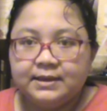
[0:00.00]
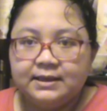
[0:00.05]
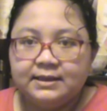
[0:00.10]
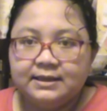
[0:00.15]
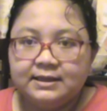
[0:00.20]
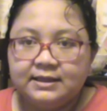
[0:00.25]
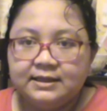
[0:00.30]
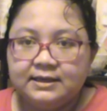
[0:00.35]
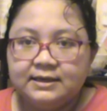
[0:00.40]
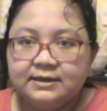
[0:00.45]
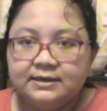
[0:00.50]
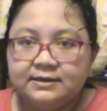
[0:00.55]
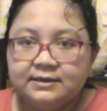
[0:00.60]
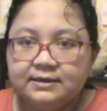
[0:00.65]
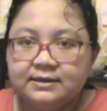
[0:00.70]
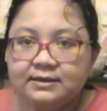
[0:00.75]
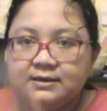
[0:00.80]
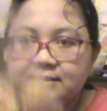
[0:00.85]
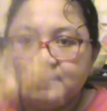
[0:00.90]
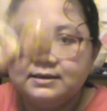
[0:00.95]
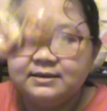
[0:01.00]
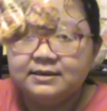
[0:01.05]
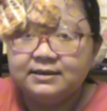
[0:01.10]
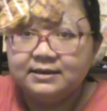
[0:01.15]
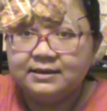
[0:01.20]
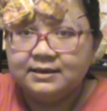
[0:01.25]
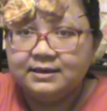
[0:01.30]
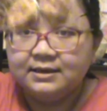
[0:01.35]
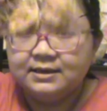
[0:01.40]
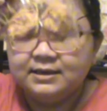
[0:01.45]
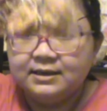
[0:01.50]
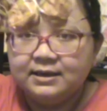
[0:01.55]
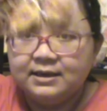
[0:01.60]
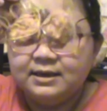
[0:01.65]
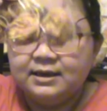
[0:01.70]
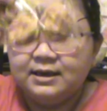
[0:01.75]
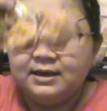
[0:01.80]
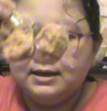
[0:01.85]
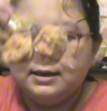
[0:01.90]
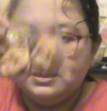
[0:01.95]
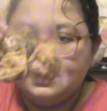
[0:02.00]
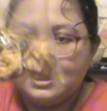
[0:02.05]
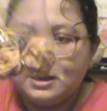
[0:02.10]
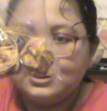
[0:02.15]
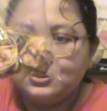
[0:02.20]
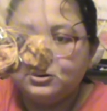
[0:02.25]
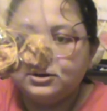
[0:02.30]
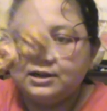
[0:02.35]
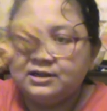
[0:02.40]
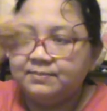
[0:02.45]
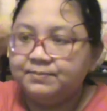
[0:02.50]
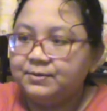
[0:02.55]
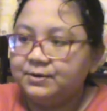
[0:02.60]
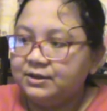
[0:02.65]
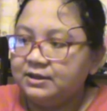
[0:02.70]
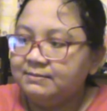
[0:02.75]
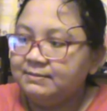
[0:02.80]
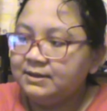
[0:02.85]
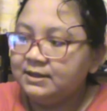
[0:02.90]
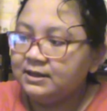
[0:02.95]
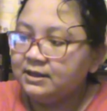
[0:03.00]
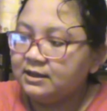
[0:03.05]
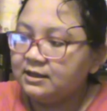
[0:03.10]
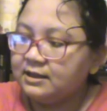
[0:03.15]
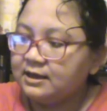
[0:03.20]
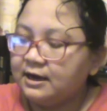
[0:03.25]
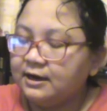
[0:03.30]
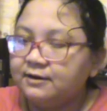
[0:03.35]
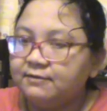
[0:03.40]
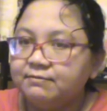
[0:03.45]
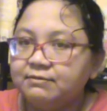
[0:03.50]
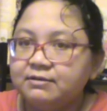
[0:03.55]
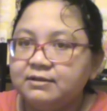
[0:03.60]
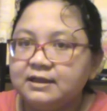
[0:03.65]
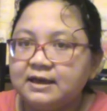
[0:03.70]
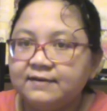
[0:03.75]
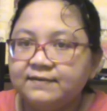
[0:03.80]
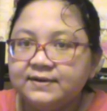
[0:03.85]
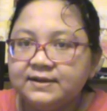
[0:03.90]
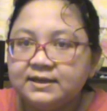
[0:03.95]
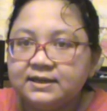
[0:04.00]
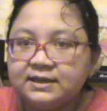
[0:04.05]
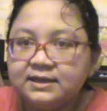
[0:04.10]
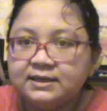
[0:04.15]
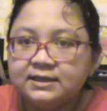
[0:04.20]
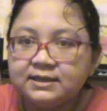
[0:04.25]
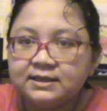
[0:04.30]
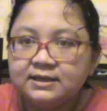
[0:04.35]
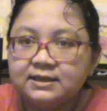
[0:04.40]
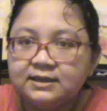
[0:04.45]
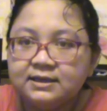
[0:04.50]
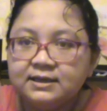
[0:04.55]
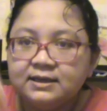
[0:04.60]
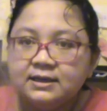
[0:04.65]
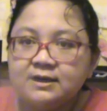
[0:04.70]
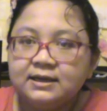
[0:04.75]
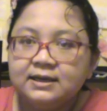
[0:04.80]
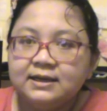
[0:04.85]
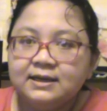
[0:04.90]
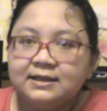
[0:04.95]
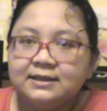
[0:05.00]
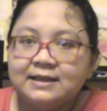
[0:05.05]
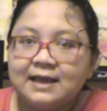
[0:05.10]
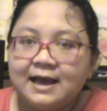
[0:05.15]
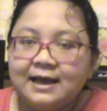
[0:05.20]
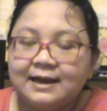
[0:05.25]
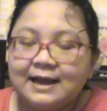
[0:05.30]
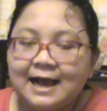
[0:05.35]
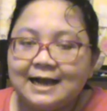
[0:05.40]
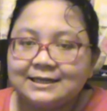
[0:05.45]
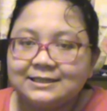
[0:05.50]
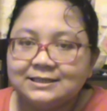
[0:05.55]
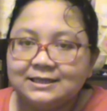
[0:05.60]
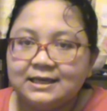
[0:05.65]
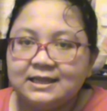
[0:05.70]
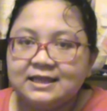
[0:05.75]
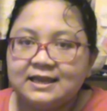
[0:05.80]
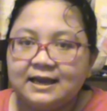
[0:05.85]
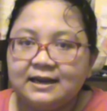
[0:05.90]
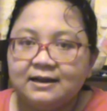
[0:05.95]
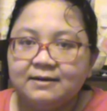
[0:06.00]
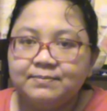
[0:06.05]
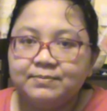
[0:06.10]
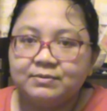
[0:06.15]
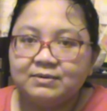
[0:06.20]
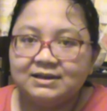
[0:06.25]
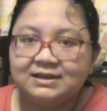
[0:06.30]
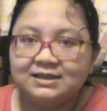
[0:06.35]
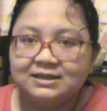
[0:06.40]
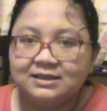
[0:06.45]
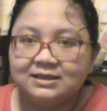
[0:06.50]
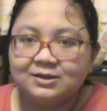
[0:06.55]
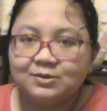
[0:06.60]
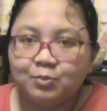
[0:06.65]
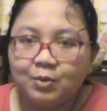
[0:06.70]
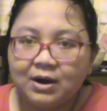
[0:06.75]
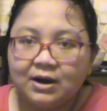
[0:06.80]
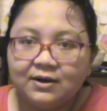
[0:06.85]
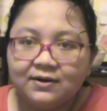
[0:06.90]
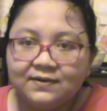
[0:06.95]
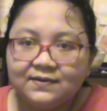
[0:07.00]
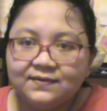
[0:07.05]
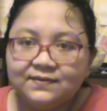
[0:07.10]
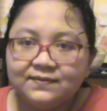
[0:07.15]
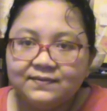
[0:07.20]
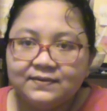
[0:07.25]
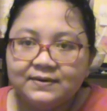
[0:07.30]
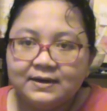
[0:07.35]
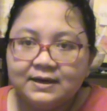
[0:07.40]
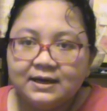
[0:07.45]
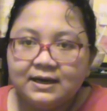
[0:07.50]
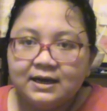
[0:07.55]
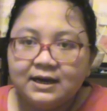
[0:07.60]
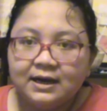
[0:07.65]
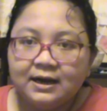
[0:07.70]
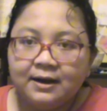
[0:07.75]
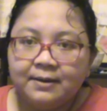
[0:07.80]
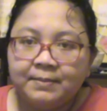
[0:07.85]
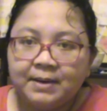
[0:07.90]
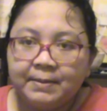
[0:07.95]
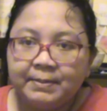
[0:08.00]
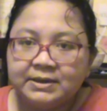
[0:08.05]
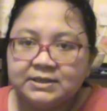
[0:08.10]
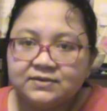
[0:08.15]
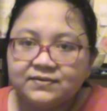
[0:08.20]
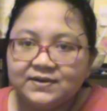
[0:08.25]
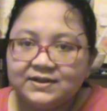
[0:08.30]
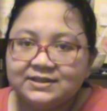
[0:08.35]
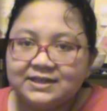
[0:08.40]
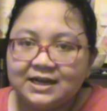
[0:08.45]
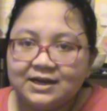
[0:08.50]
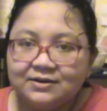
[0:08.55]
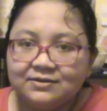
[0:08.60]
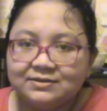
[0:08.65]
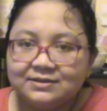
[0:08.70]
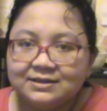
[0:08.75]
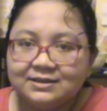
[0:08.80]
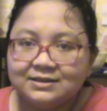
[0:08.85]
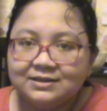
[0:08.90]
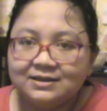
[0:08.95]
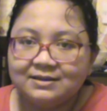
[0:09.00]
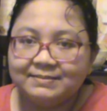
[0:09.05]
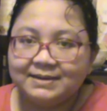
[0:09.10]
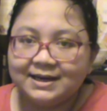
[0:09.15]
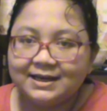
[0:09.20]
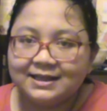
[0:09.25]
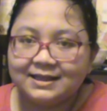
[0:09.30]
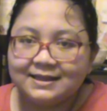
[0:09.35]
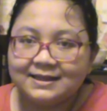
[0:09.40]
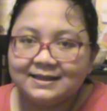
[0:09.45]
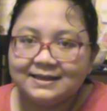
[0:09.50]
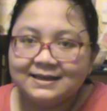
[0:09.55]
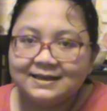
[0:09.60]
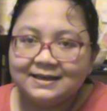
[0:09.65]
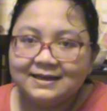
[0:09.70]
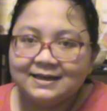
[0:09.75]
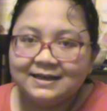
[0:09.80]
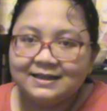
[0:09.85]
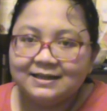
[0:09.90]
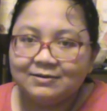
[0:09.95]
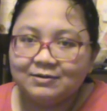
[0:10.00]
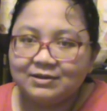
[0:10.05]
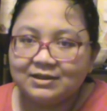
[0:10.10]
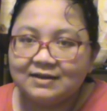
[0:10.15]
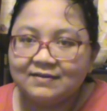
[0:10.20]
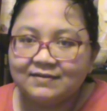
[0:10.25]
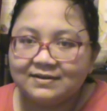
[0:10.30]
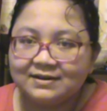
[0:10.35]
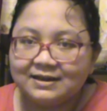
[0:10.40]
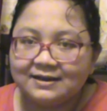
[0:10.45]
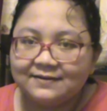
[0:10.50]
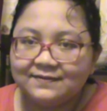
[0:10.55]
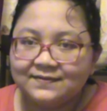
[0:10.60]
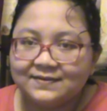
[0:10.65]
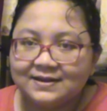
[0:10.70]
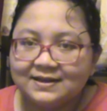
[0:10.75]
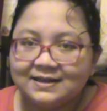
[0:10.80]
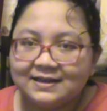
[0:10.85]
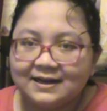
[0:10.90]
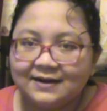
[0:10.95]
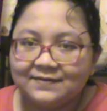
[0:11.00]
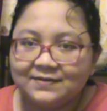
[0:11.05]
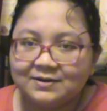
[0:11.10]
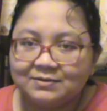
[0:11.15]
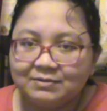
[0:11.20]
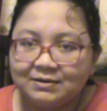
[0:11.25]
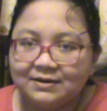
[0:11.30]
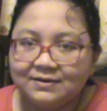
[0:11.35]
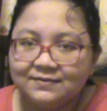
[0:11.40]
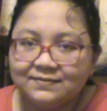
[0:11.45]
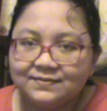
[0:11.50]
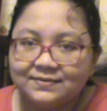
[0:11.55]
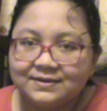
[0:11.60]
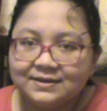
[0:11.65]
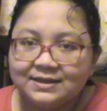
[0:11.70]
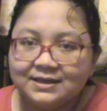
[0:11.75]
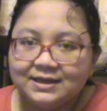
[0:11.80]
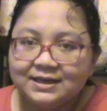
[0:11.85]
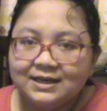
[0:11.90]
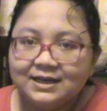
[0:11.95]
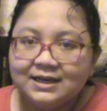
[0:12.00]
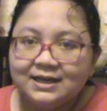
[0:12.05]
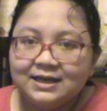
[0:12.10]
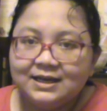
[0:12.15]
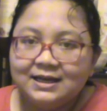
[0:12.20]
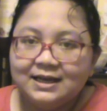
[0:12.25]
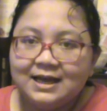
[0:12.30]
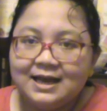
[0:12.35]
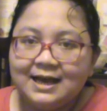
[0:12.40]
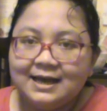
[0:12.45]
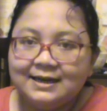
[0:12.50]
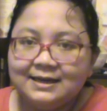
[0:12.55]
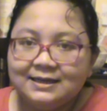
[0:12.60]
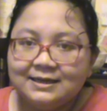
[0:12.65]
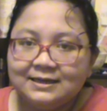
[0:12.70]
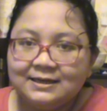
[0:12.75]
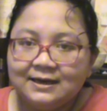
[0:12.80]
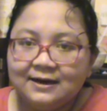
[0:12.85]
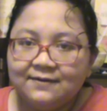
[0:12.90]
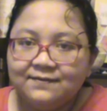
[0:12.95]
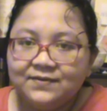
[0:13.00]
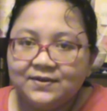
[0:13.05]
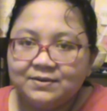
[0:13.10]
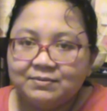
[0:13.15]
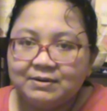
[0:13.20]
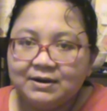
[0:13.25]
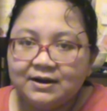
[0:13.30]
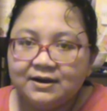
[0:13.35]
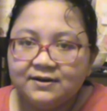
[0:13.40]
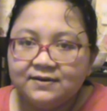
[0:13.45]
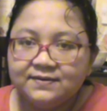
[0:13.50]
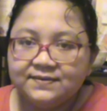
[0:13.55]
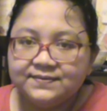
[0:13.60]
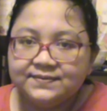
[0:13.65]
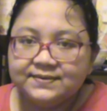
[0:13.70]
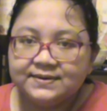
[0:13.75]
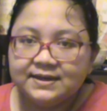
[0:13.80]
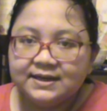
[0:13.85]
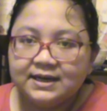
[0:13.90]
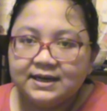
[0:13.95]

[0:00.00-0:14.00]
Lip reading: this year, I took on the persimmons out of 7 that actually stayed up. So I did 12. A bunch fell down. Do the math. There were 7 left after 12, and then of the 12,